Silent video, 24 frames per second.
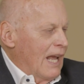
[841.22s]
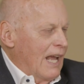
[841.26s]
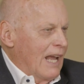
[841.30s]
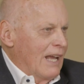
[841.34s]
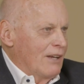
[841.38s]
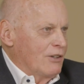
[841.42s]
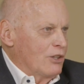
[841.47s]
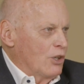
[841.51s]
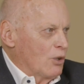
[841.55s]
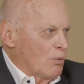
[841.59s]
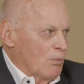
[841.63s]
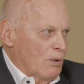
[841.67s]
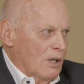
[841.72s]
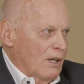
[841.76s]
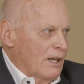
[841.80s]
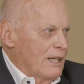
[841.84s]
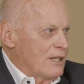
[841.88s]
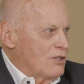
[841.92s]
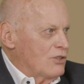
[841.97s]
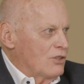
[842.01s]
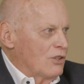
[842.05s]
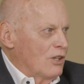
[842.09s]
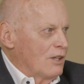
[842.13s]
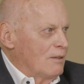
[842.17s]
And you really
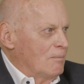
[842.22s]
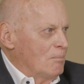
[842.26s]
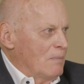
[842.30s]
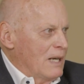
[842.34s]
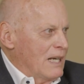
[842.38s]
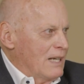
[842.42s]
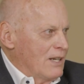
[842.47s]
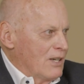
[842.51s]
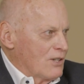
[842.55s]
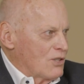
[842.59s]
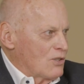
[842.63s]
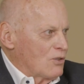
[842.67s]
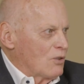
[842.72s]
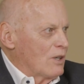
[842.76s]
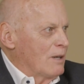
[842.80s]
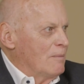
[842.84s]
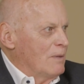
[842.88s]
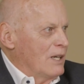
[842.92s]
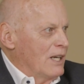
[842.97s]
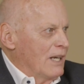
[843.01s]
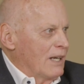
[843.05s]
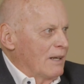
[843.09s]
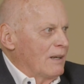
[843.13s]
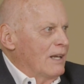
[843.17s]
shouldn't be
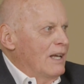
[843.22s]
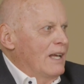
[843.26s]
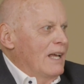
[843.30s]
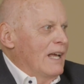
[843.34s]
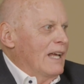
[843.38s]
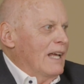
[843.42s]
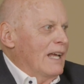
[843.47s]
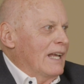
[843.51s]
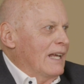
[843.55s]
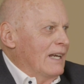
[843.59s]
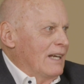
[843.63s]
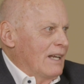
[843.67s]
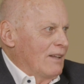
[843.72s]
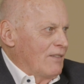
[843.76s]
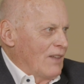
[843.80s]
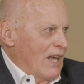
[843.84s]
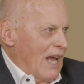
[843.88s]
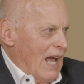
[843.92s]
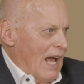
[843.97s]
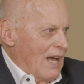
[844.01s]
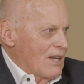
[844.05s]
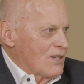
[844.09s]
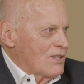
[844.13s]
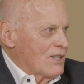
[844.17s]
distributing any of the
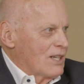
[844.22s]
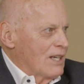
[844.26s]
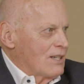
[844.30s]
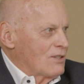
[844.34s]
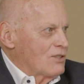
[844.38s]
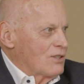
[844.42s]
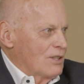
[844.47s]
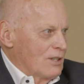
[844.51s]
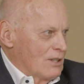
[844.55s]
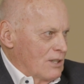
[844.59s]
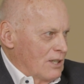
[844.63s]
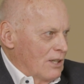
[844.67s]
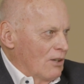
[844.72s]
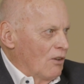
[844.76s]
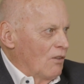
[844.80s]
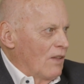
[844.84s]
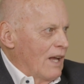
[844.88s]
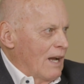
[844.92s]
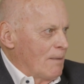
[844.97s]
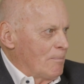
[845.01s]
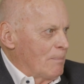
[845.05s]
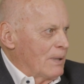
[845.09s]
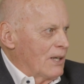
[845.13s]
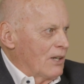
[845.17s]
assets until
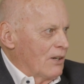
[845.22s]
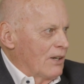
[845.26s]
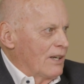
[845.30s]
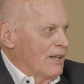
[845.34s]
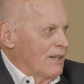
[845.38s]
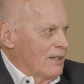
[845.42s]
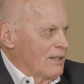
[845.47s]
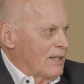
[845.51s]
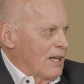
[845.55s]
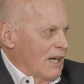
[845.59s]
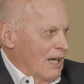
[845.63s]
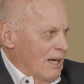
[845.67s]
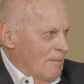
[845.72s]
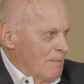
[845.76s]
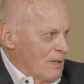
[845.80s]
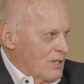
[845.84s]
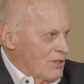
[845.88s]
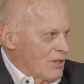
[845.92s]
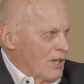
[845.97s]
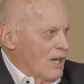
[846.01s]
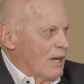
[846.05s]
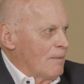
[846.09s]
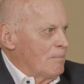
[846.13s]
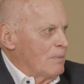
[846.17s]
that period of time
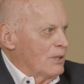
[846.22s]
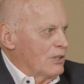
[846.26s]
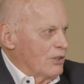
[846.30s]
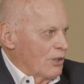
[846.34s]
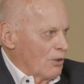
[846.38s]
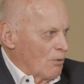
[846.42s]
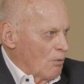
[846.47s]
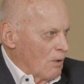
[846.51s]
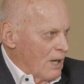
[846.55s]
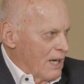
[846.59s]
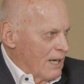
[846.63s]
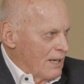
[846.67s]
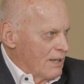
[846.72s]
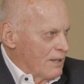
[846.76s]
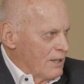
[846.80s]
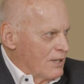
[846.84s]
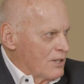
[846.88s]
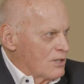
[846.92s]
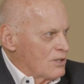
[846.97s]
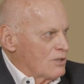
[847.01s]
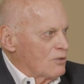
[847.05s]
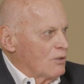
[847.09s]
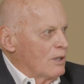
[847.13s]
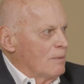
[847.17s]
is up and you're ready to
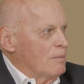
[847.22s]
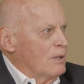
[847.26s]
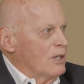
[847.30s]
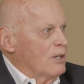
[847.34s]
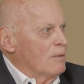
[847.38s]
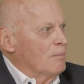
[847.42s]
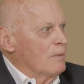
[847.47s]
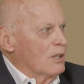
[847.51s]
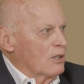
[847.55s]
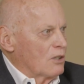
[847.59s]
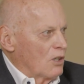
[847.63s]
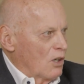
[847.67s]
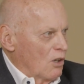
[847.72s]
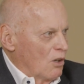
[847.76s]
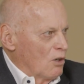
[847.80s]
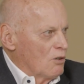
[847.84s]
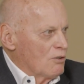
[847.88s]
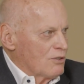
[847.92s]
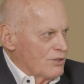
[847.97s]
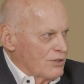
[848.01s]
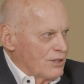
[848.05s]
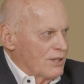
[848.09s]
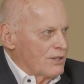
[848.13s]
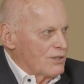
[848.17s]
distribute them and
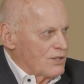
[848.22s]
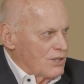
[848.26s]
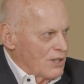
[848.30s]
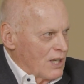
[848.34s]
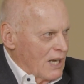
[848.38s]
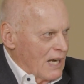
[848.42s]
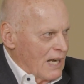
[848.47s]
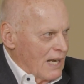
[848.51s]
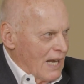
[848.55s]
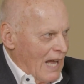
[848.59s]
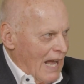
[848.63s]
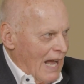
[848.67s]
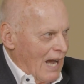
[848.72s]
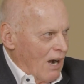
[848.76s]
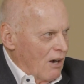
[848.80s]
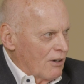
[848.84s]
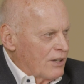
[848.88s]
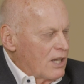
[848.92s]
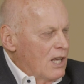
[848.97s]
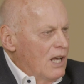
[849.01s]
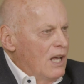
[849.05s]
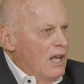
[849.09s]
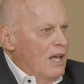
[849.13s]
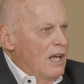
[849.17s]
close the estate out.
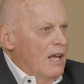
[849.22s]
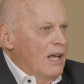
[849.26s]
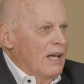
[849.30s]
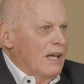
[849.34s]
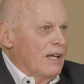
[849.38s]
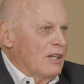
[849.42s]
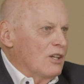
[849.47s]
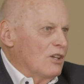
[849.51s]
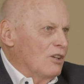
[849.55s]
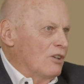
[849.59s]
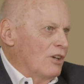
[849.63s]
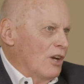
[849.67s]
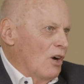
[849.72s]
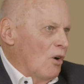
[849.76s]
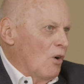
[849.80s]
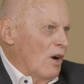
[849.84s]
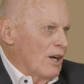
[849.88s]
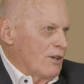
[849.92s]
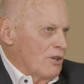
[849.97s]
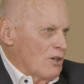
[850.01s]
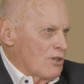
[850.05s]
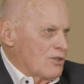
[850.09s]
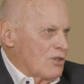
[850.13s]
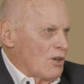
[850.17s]

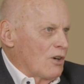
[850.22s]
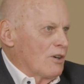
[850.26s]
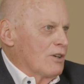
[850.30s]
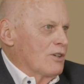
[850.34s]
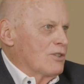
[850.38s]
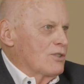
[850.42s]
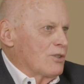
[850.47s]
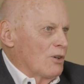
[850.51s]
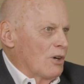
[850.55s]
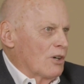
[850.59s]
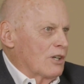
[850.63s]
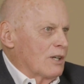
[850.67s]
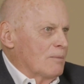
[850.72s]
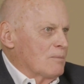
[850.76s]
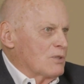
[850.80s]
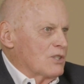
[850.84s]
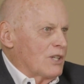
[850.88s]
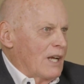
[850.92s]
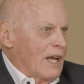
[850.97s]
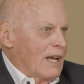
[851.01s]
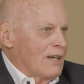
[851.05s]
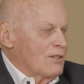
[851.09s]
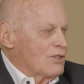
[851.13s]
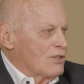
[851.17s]
Under certain
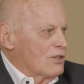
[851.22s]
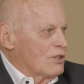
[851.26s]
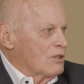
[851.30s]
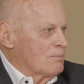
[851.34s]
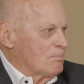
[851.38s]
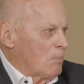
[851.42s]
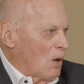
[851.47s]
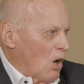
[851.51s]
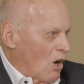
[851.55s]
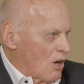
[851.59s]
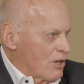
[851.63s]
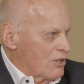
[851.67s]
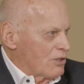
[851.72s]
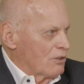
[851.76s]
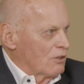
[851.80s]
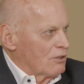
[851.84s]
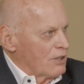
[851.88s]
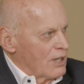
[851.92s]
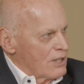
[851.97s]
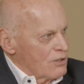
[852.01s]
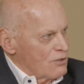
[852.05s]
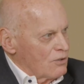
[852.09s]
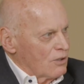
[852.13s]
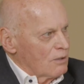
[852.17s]
circumstances, partial
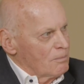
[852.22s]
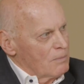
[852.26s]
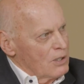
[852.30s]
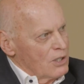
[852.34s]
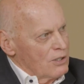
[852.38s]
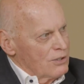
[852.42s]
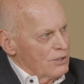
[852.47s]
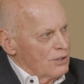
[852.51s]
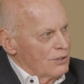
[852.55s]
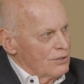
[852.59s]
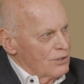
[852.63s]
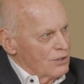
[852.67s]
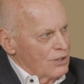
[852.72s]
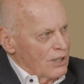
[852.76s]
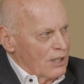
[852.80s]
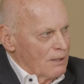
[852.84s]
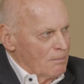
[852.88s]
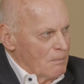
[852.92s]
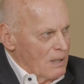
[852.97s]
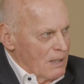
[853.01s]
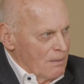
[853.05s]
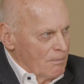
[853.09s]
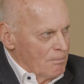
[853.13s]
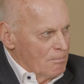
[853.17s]
distributions can
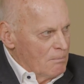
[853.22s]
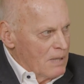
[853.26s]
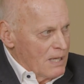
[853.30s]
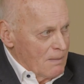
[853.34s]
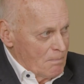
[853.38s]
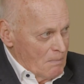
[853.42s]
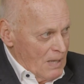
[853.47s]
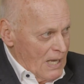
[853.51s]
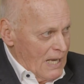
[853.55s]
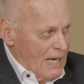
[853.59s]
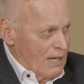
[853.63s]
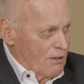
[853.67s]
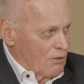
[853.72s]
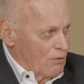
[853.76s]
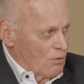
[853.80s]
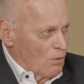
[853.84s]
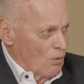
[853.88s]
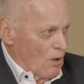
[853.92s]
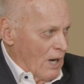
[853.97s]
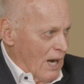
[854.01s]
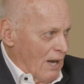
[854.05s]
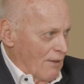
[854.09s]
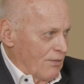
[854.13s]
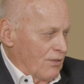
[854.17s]
be made
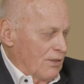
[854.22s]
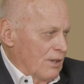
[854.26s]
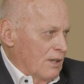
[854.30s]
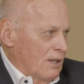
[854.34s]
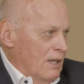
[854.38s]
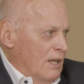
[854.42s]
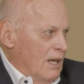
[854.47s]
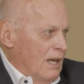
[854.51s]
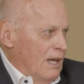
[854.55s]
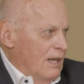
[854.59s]
throughout the